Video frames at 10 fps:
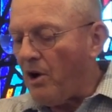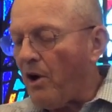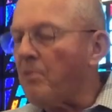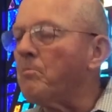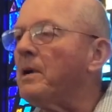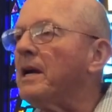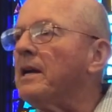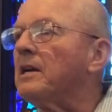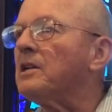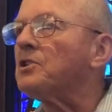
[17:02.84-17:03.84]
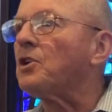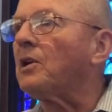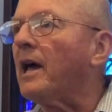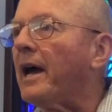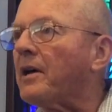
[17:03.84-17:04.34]
are made to
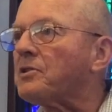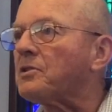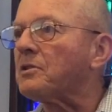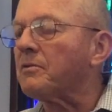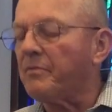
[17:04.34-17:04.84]
last.